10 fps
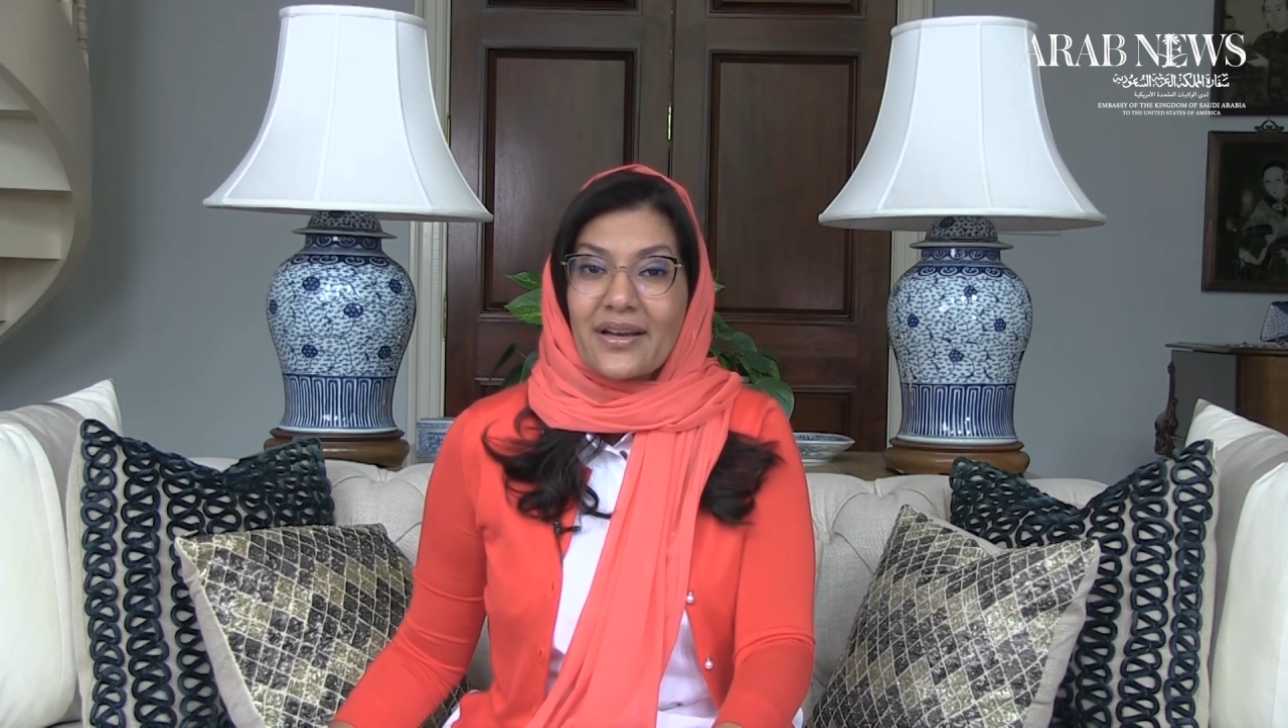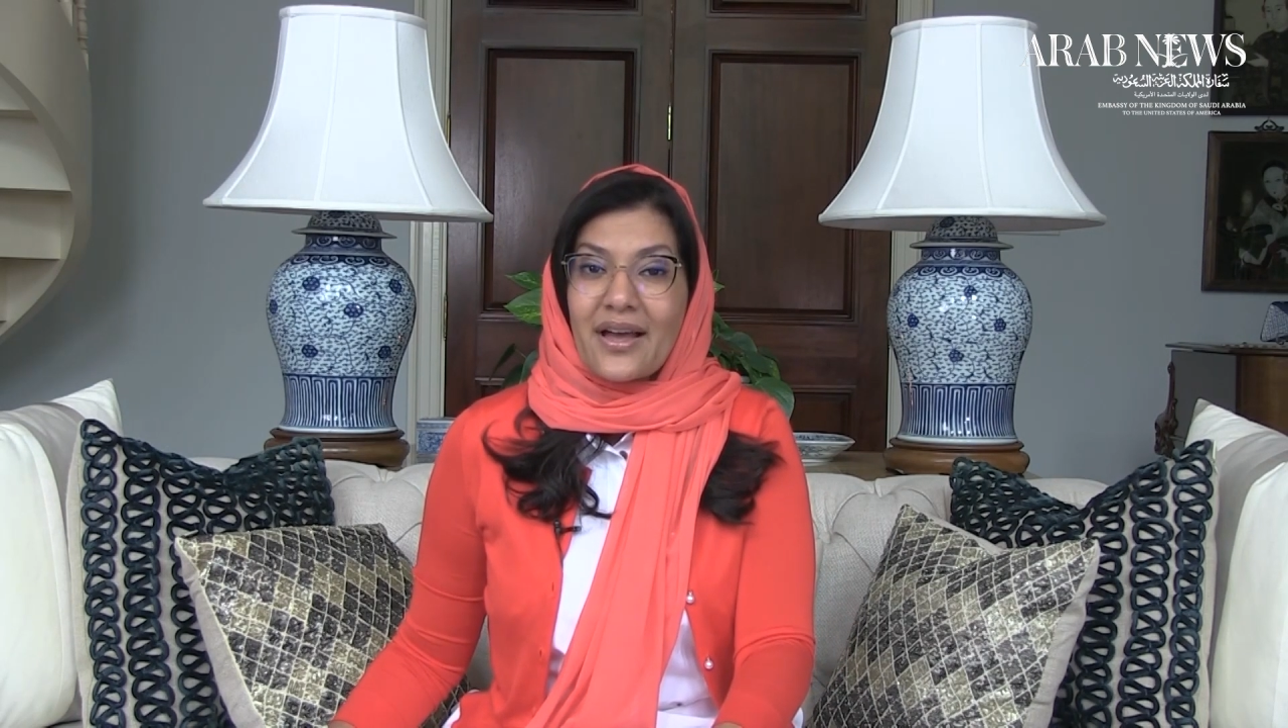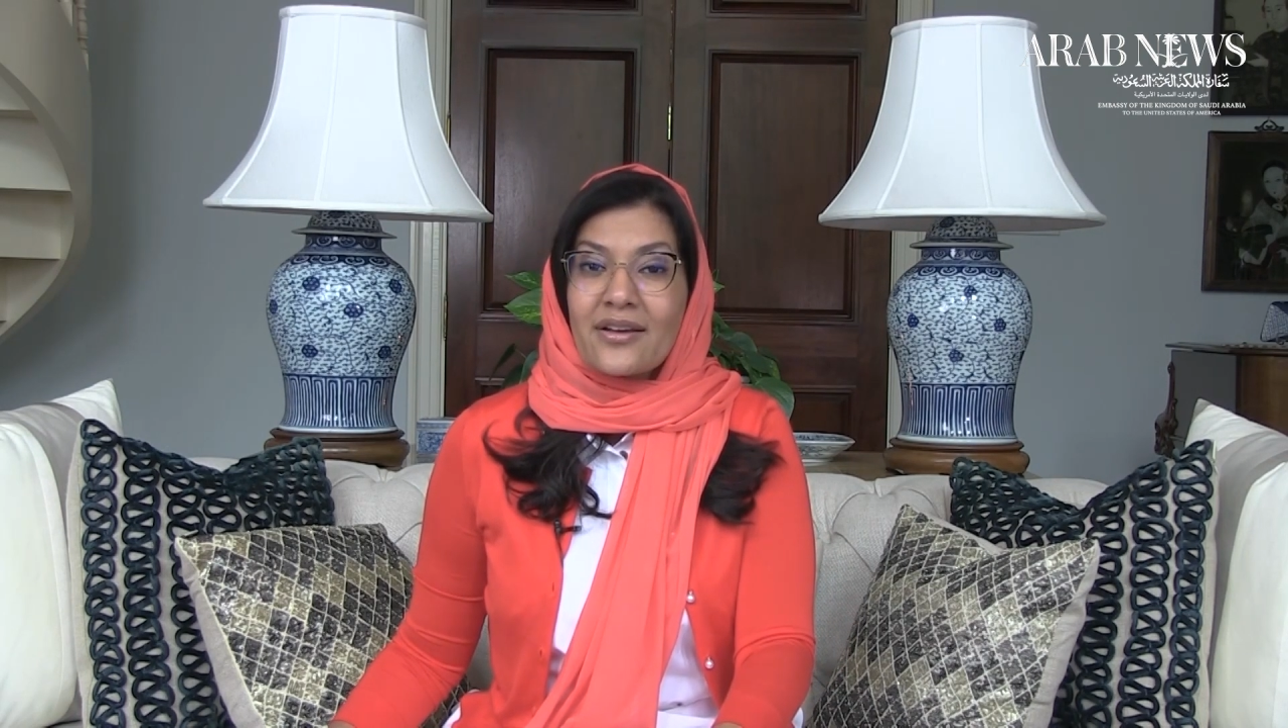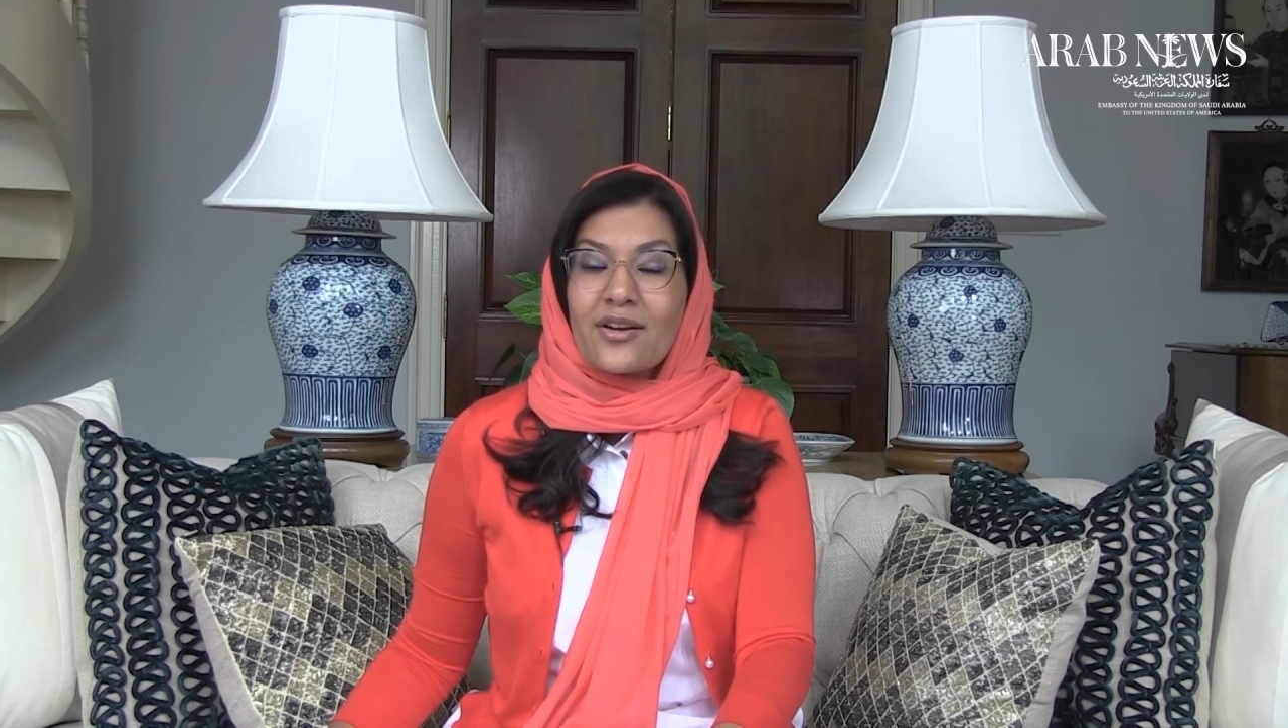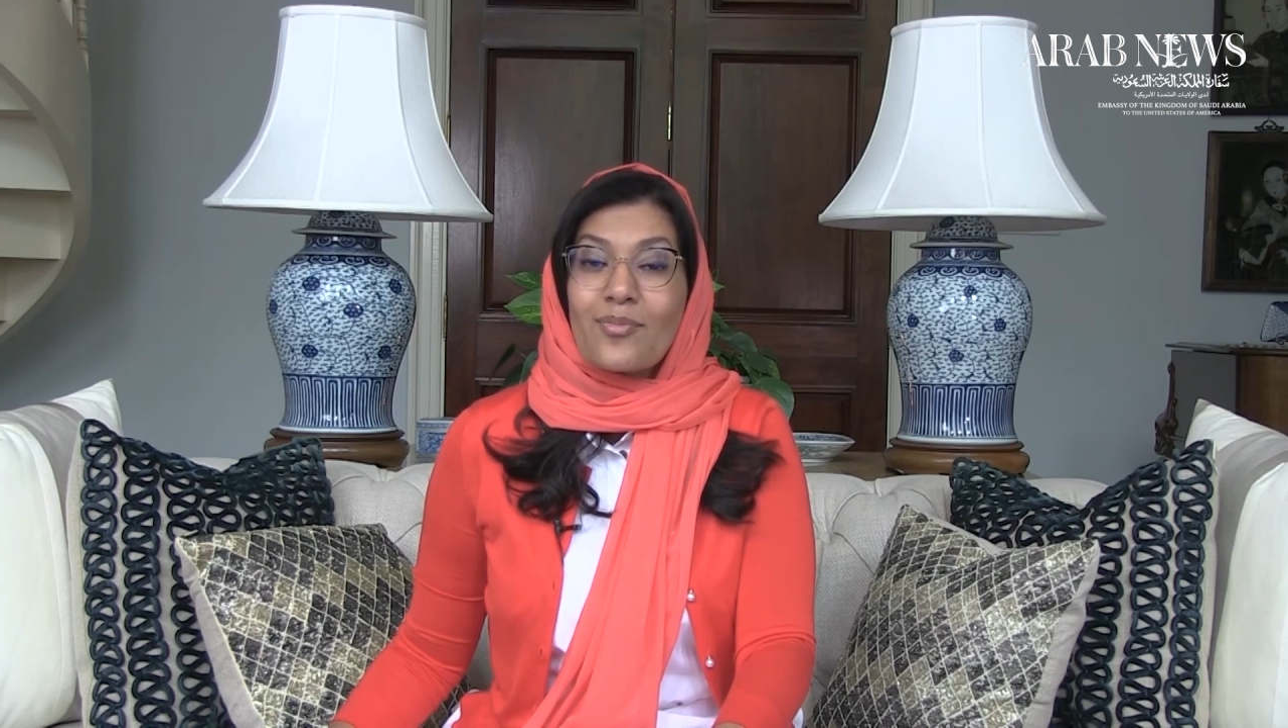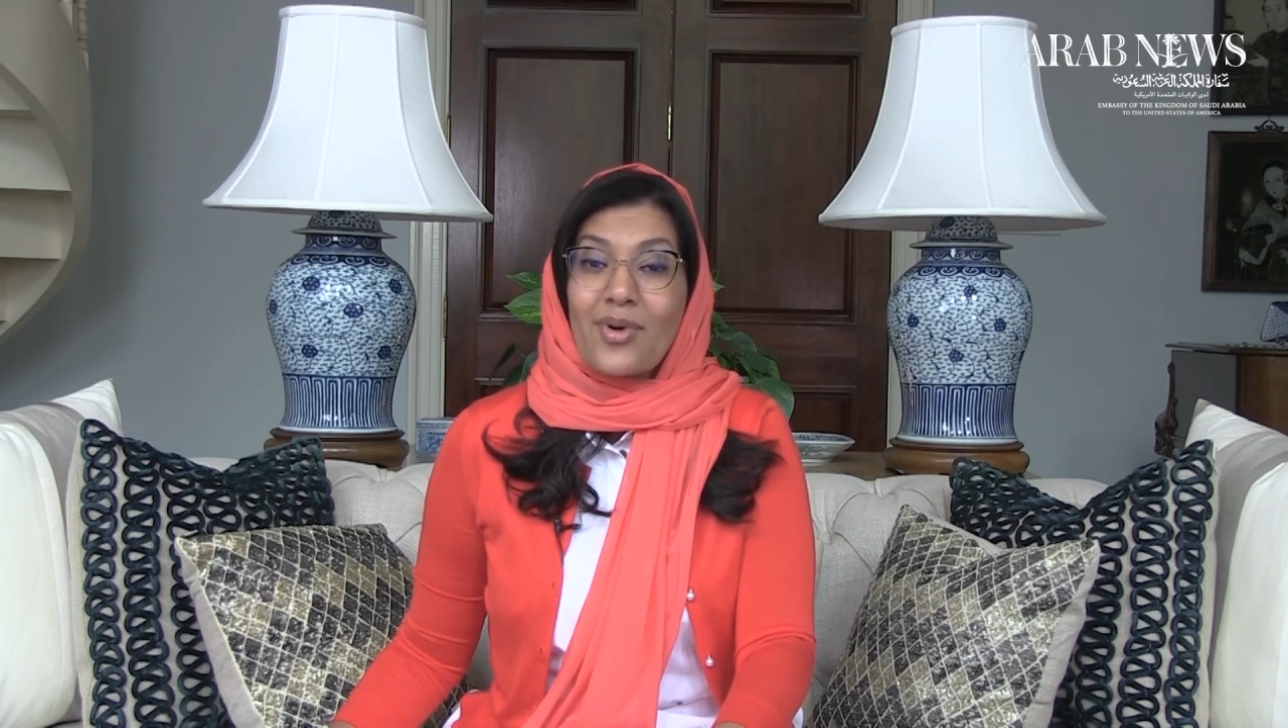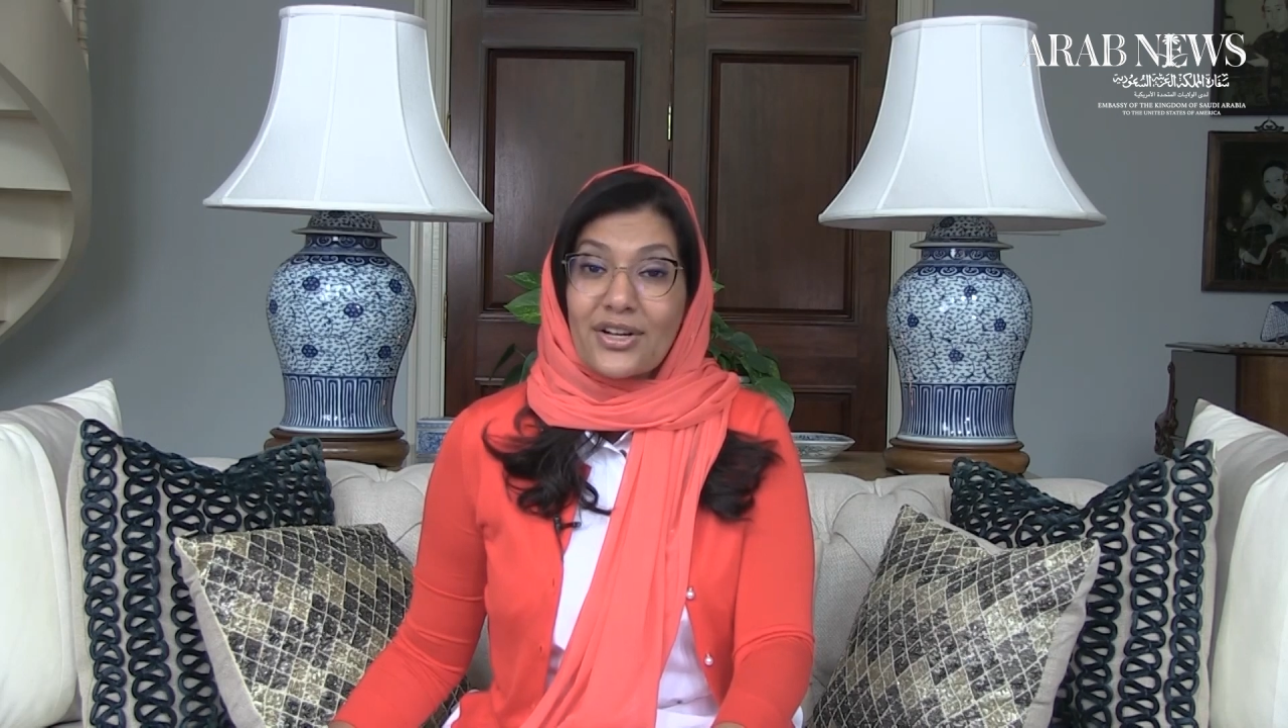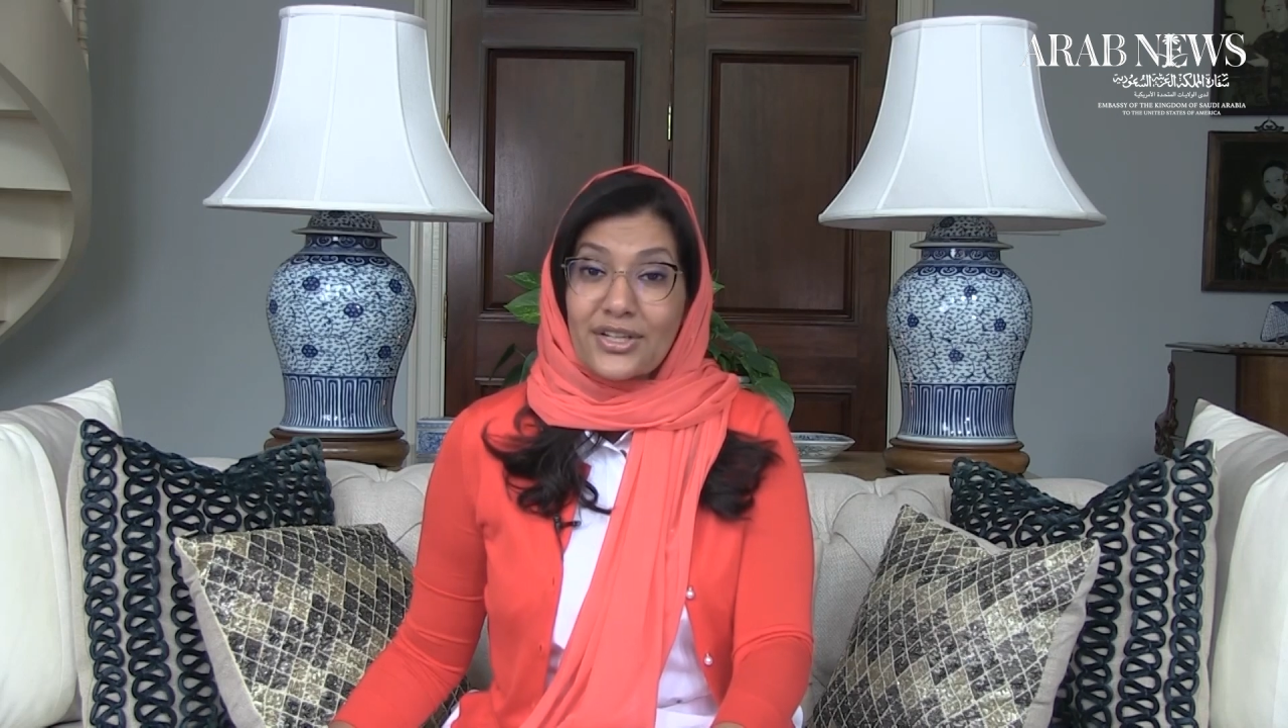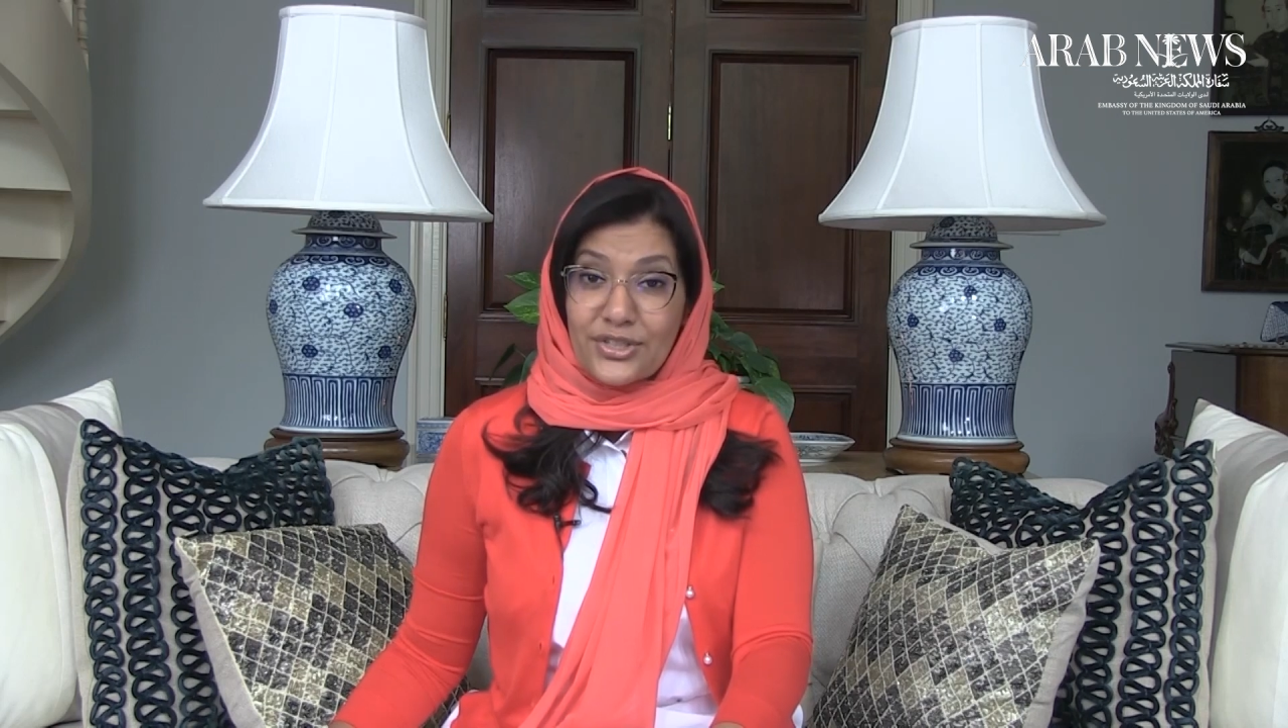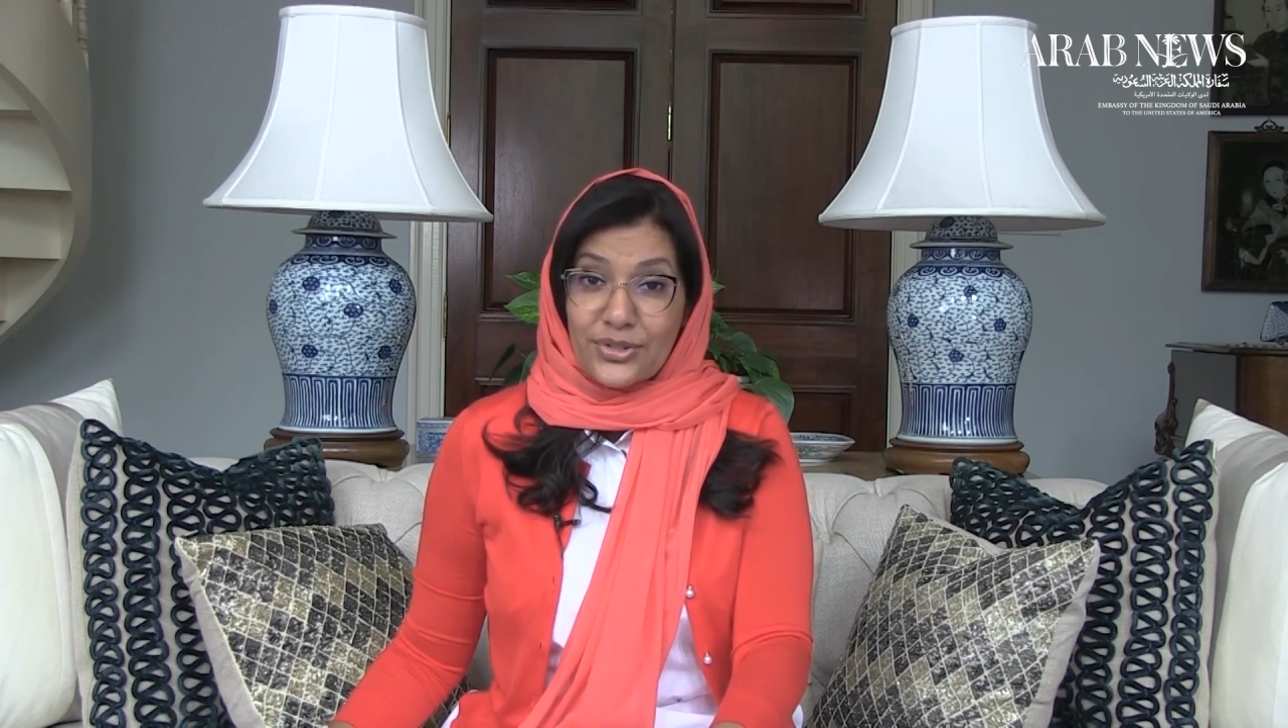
and our markets